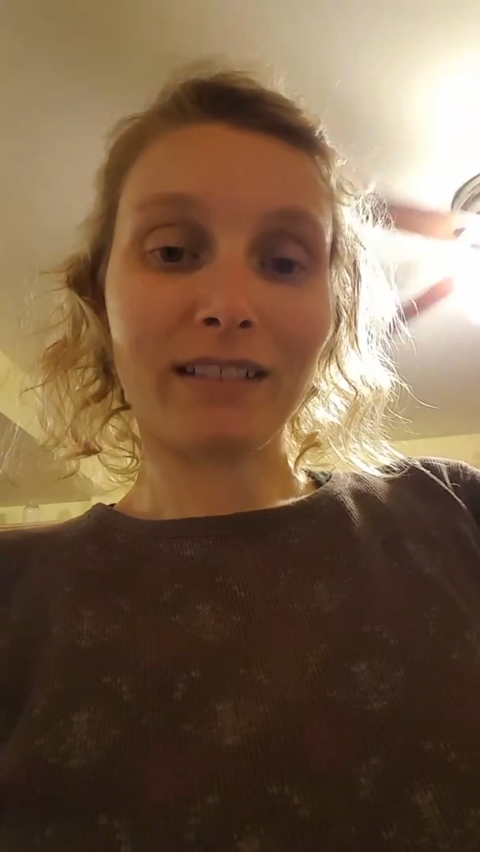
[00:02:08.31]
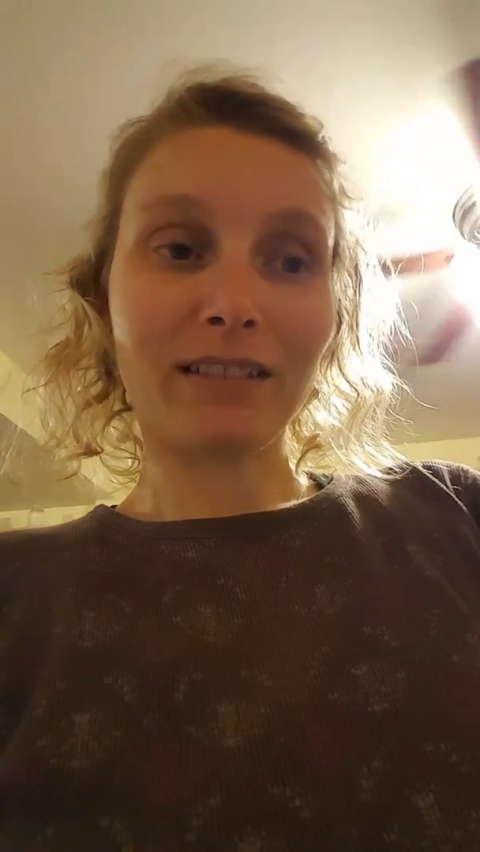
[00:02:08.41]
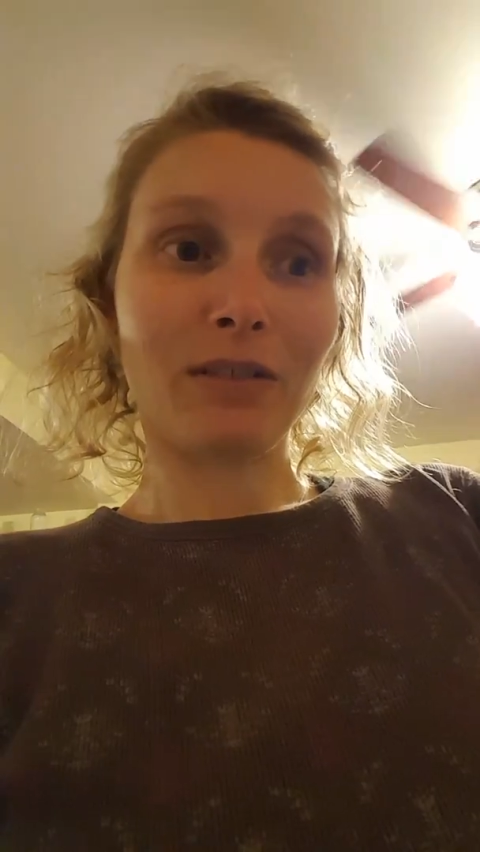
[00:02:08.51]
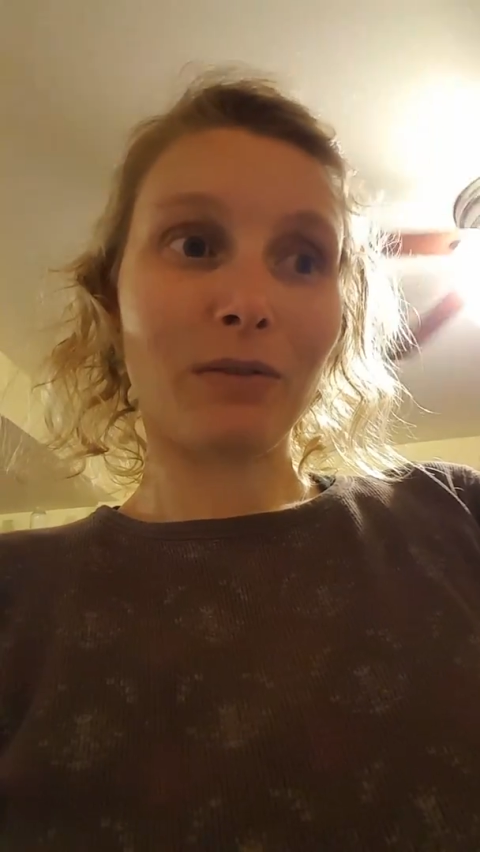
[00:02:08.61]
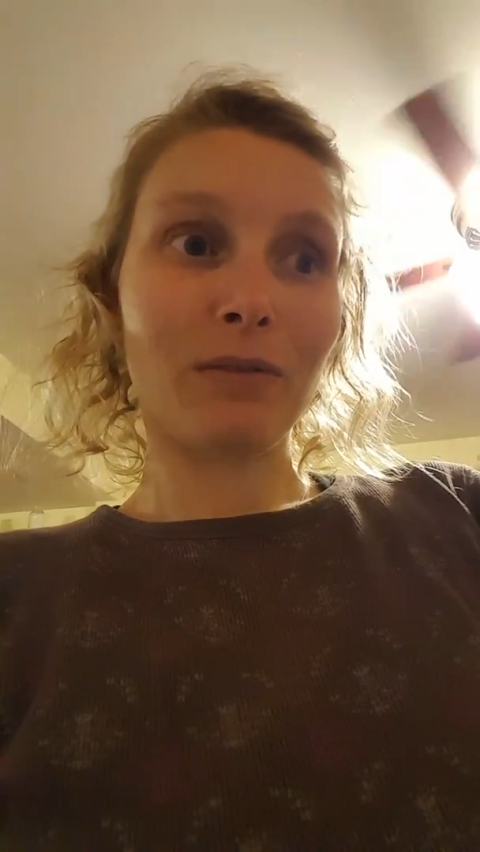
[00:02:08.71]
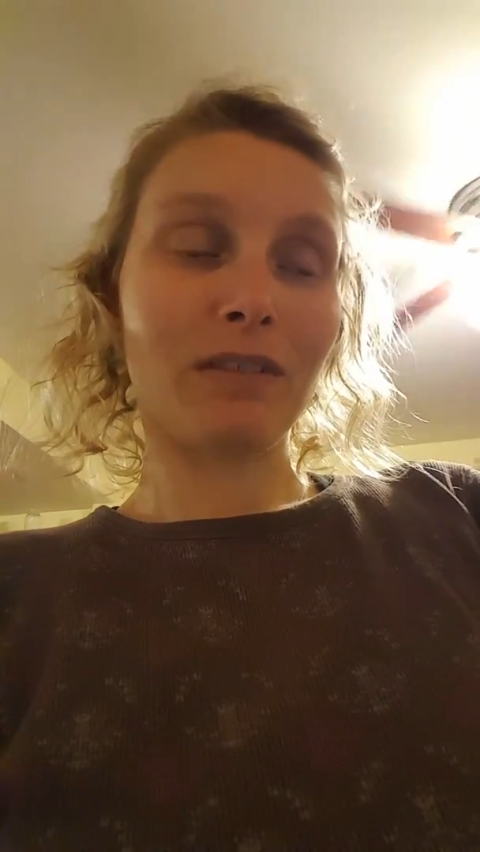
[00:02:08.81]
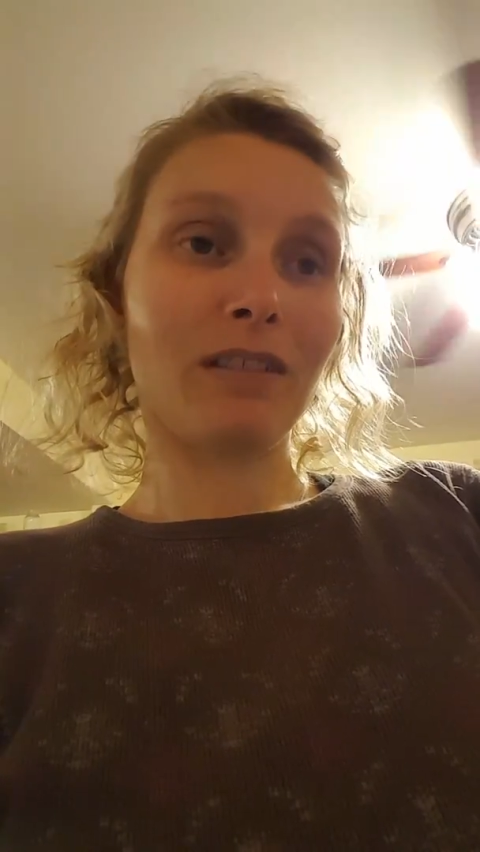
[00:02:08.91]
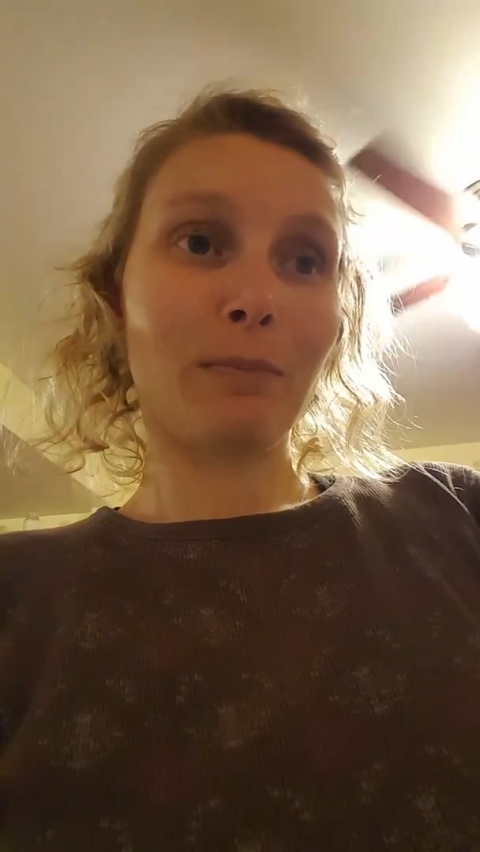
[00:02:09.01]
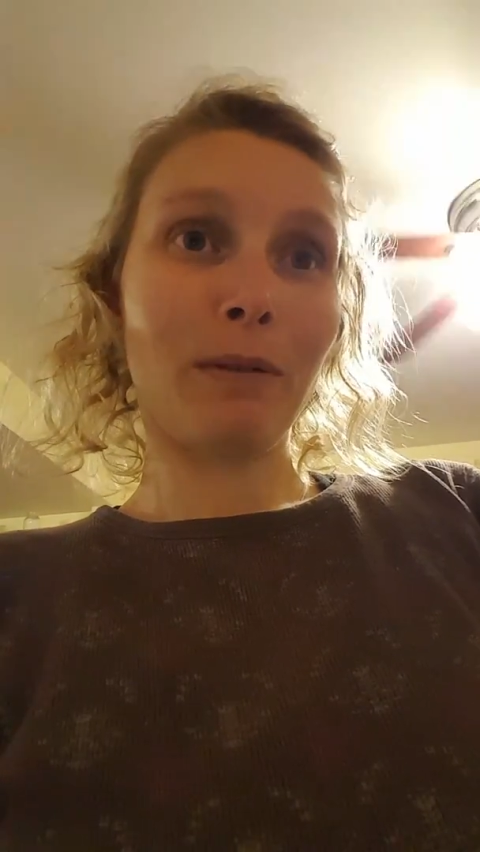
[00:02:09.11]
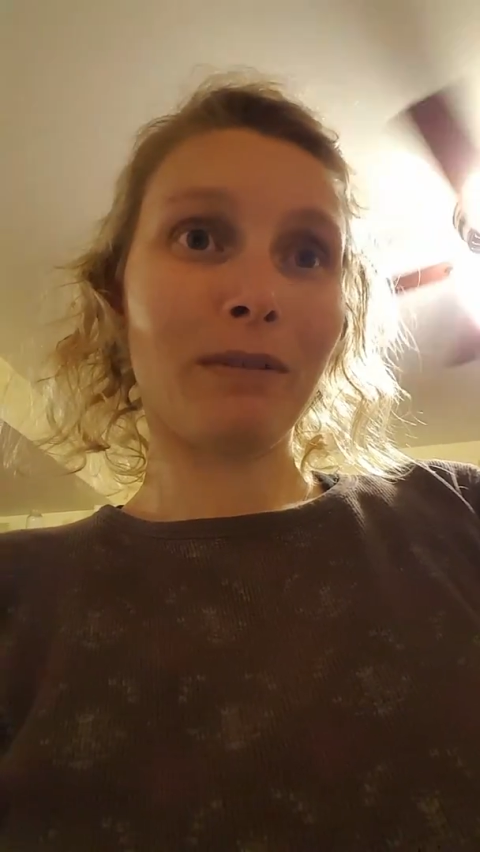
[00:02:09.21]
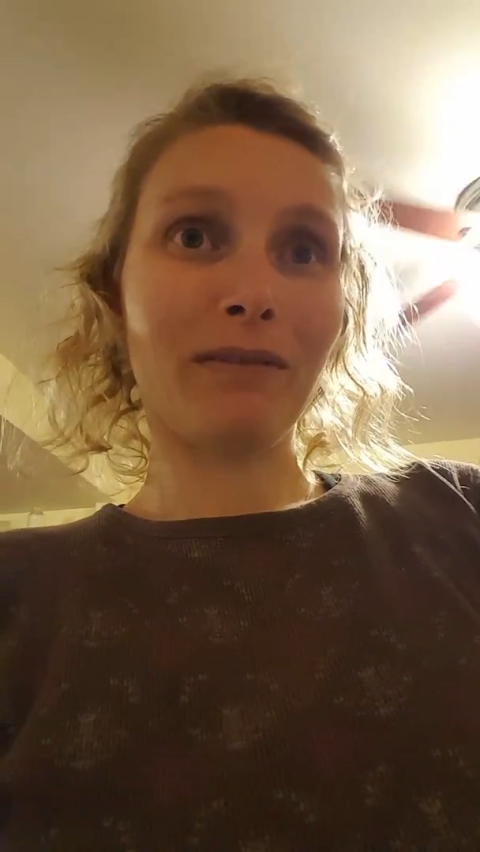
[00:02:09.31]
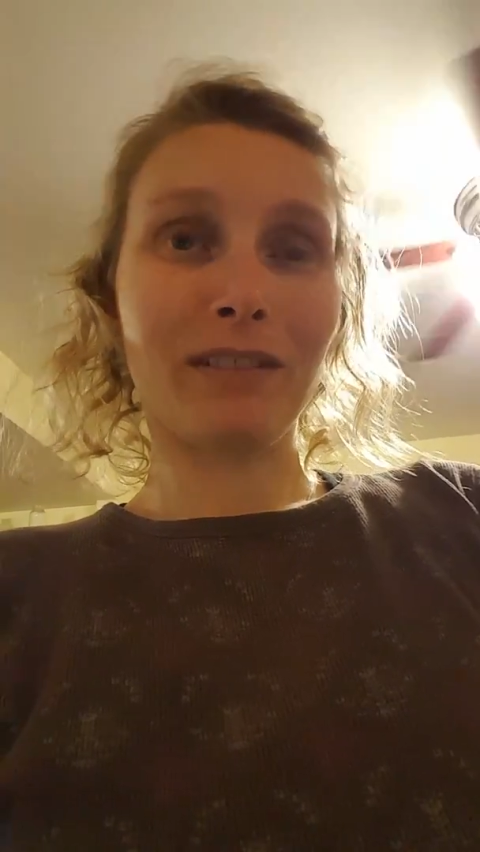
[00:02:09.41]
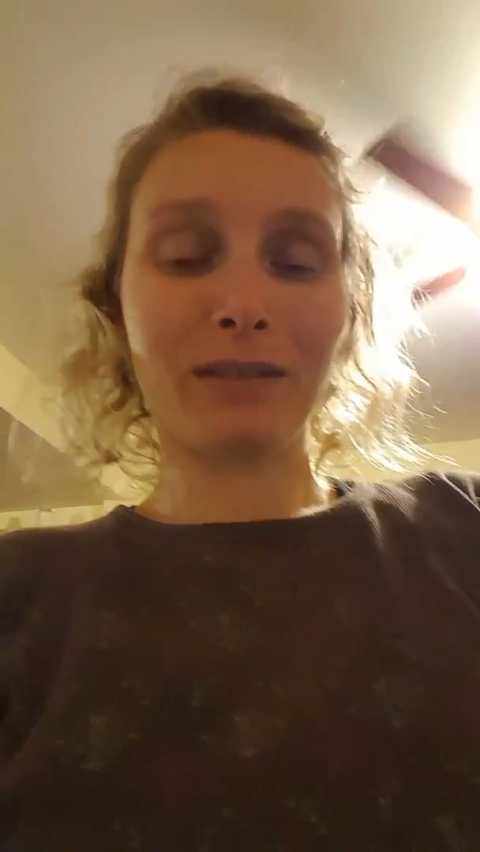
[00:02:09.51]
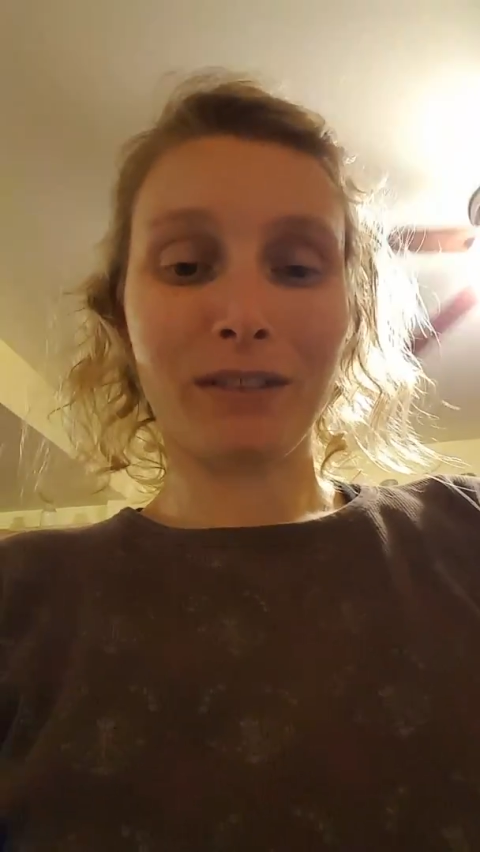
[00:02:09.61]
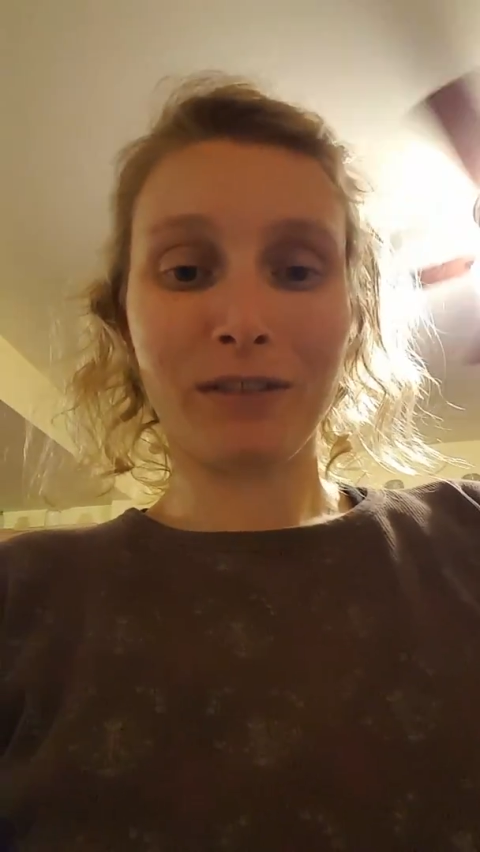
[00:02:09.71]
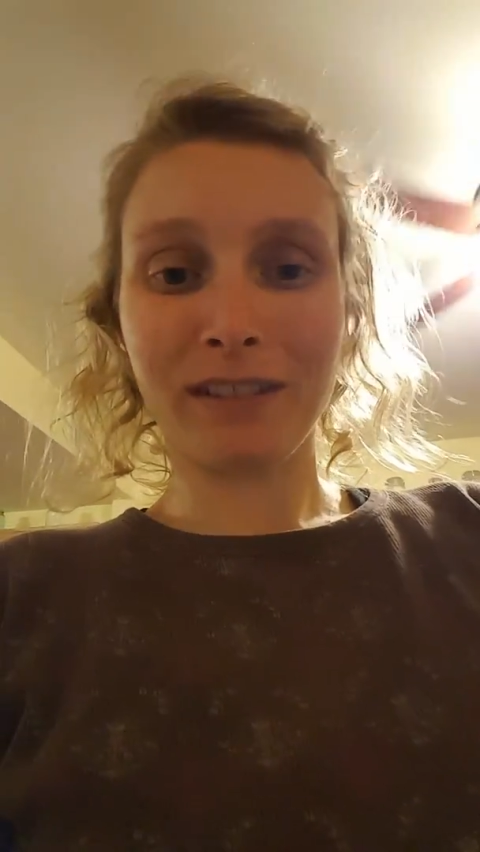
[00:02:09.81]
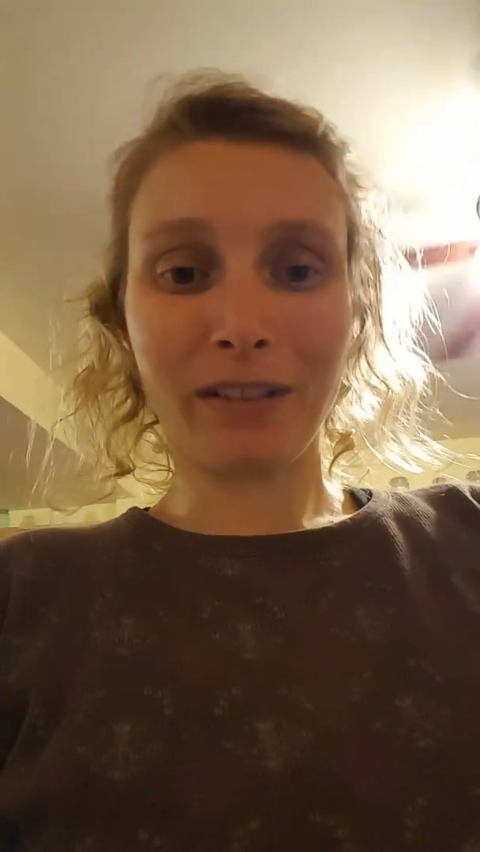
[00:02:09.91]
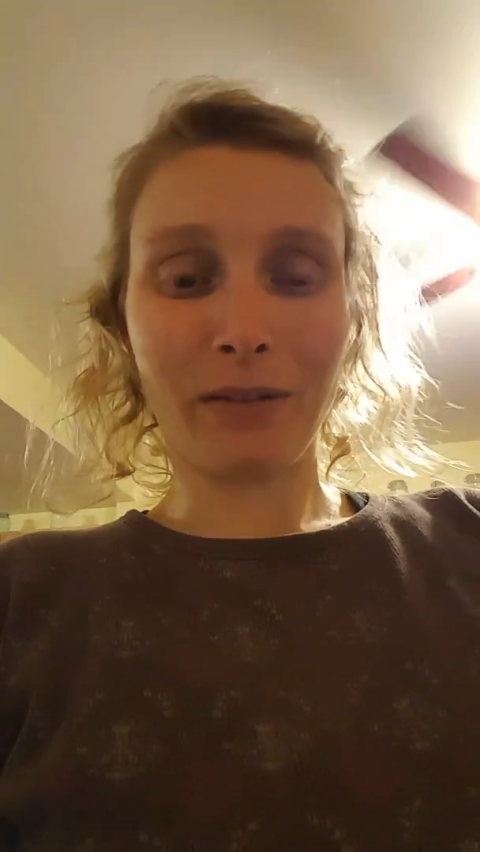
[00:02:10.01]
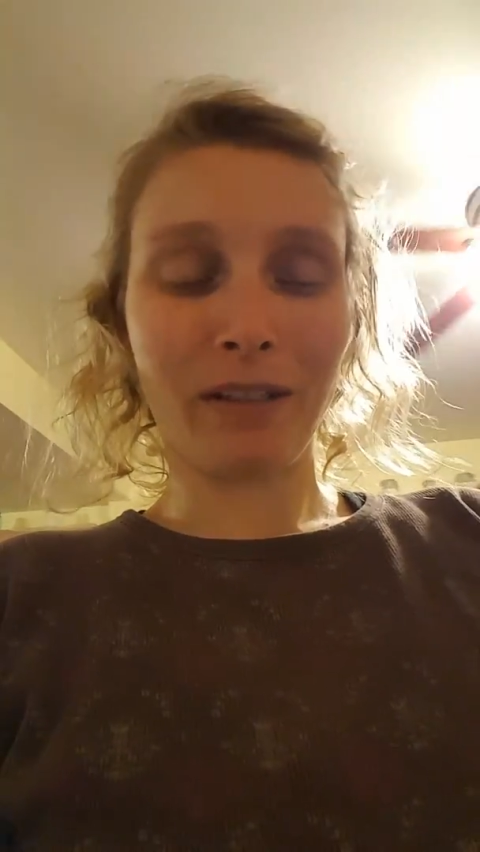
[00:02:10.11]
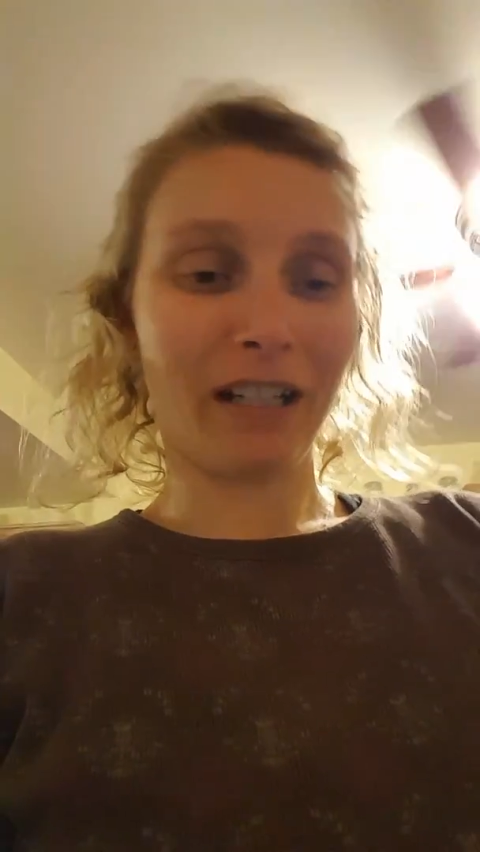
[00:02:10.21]
so you could probably even use
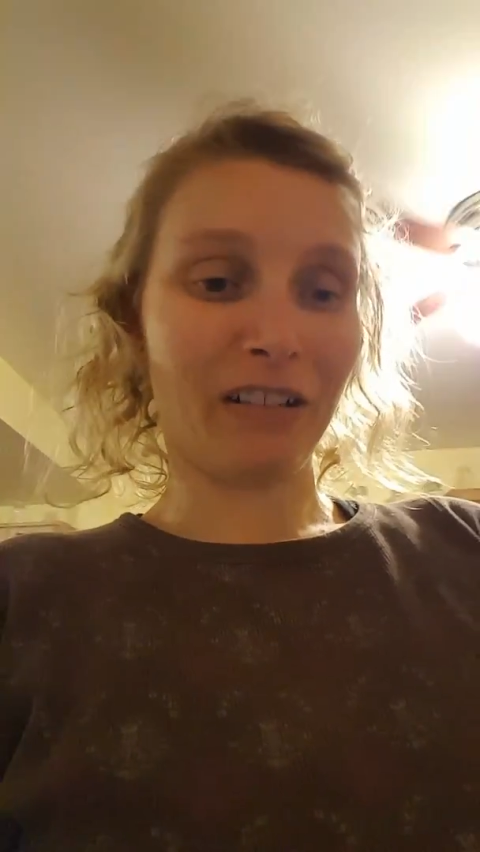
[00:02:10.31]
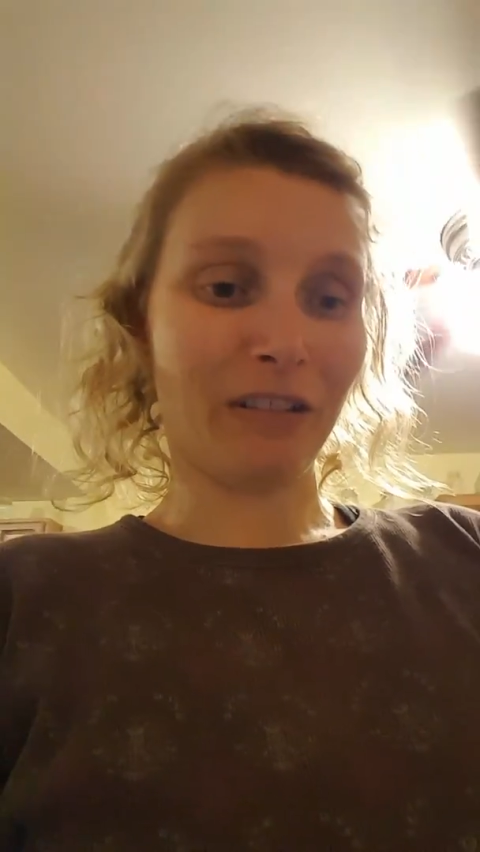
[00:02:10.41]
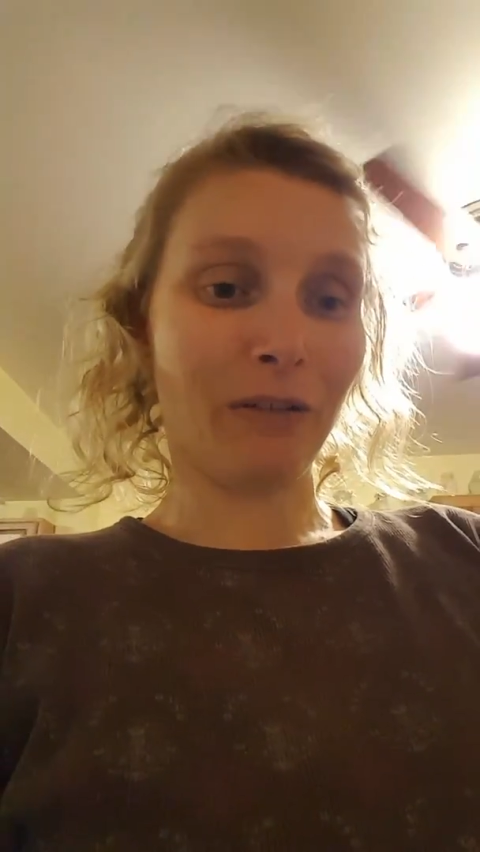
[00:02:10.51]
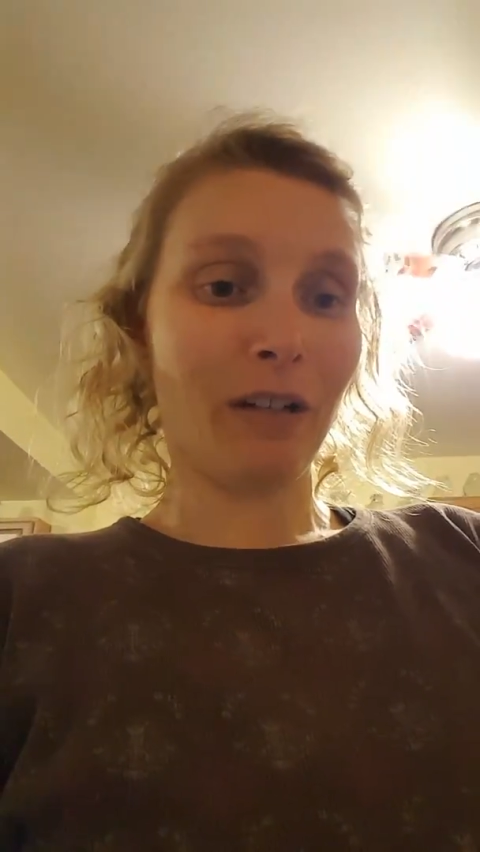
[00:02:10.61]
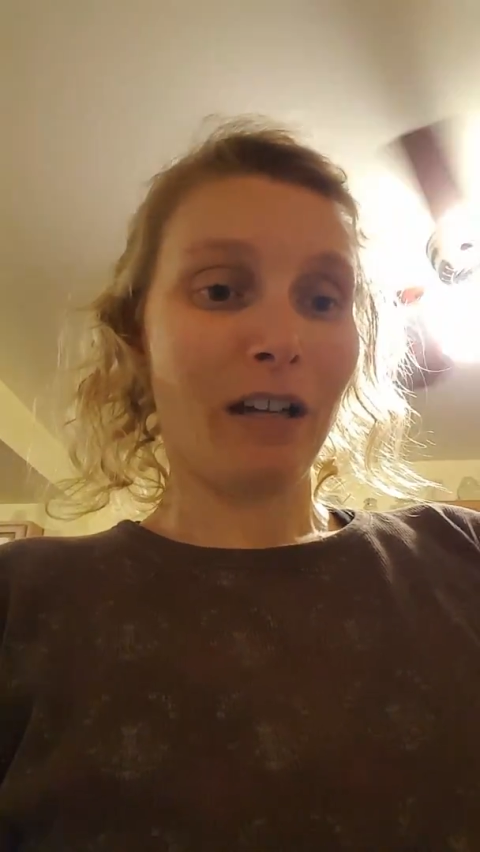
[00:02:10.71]
Crisco. I don't know.